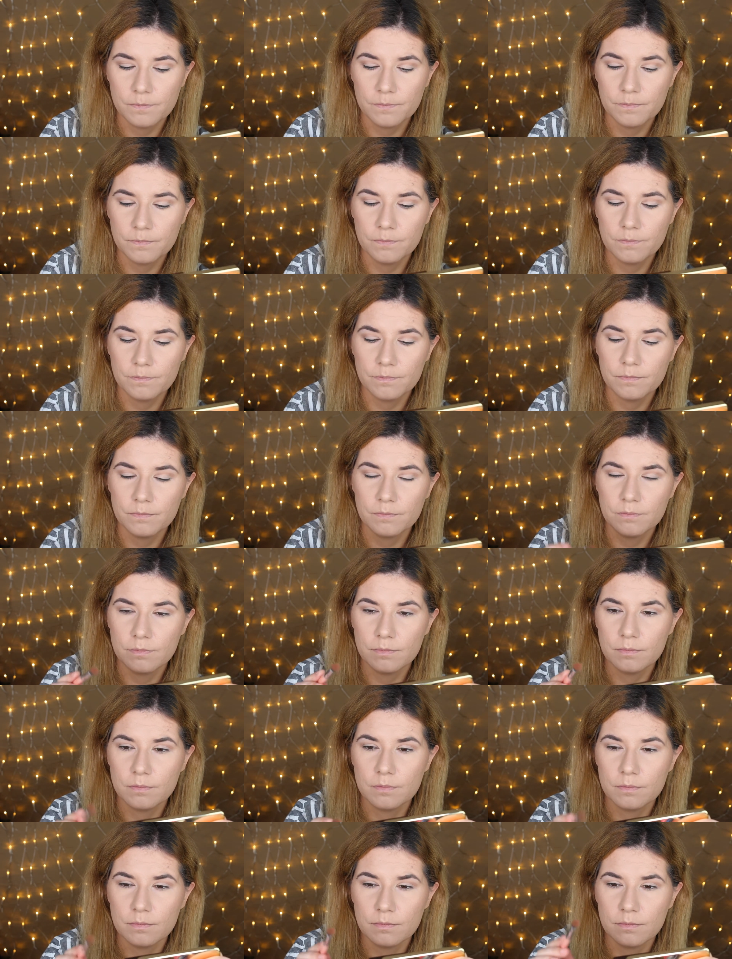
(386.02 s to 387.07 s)

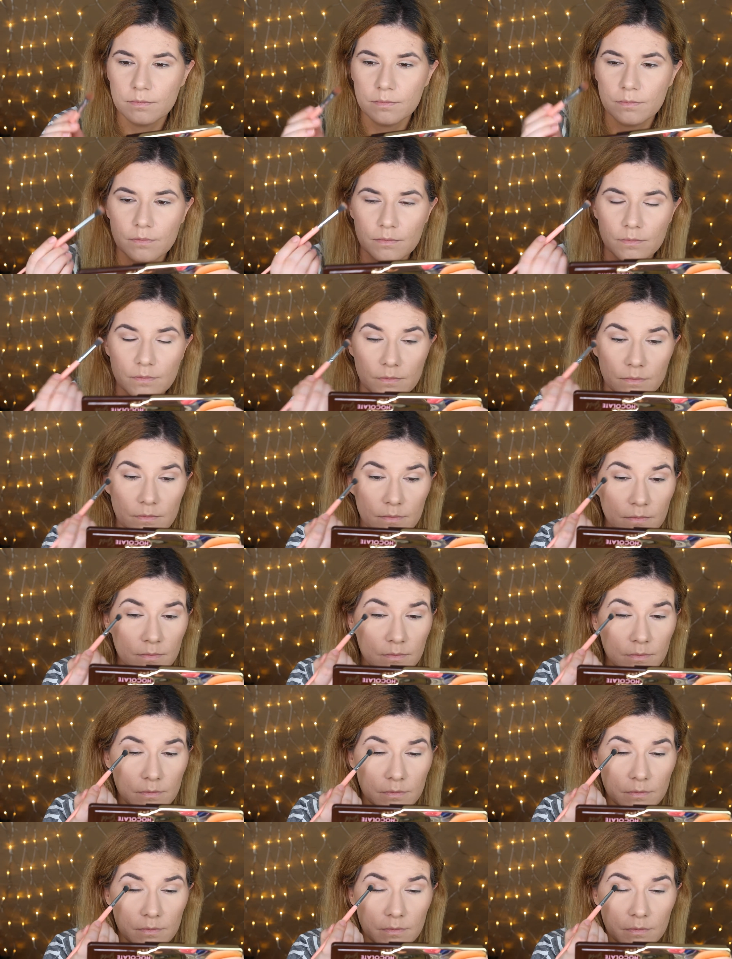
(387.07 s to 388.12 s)

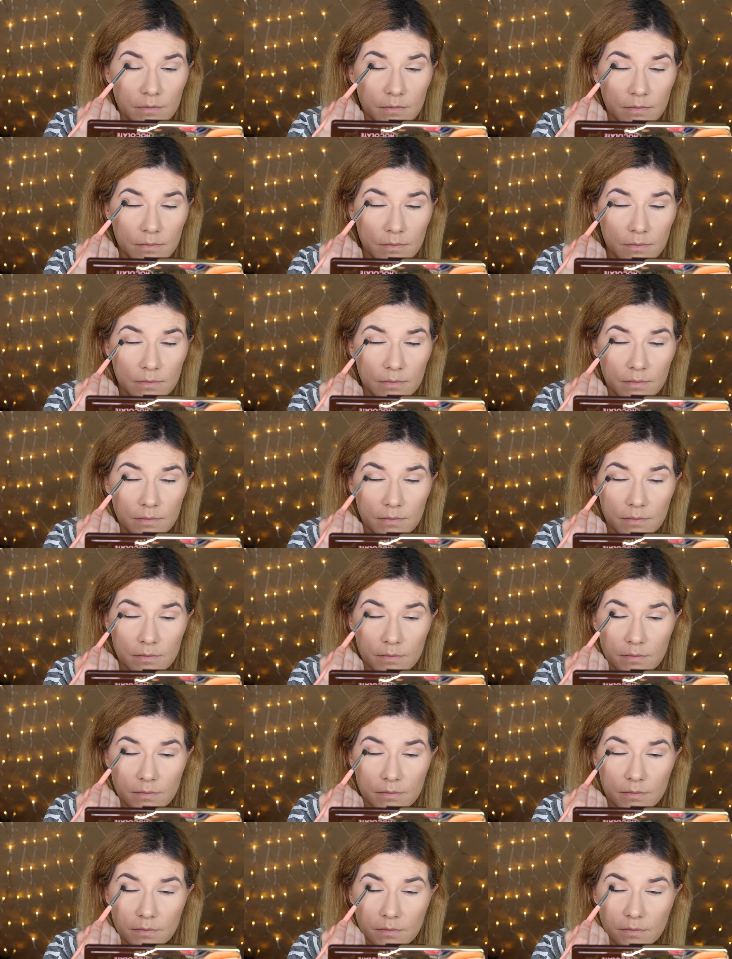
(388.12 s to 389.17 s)

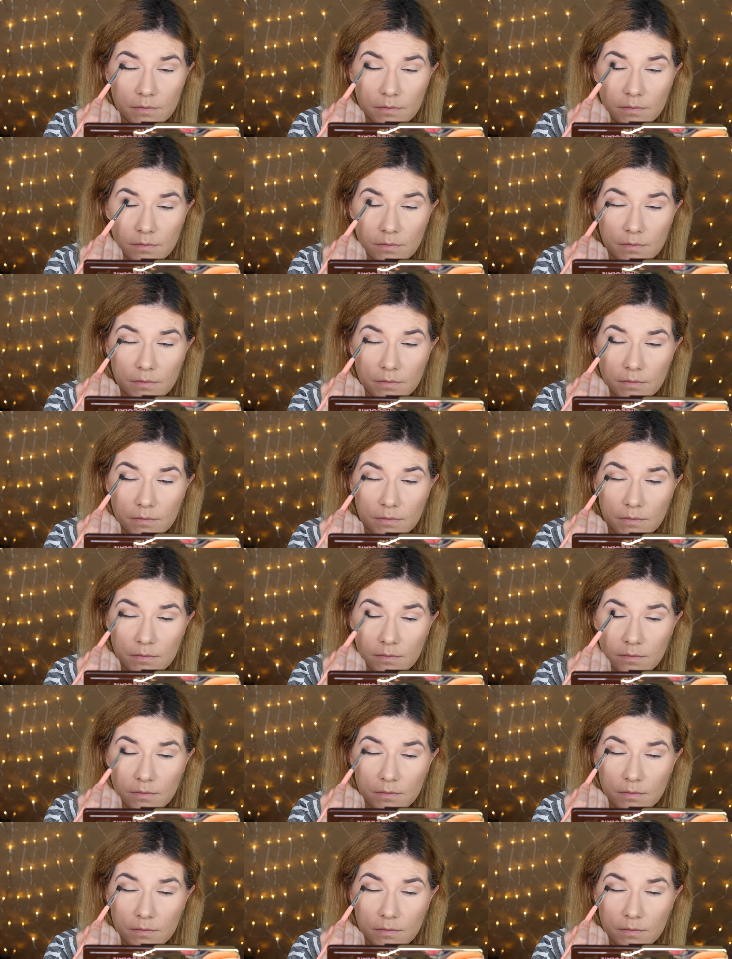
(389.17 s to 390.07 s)
[no speech]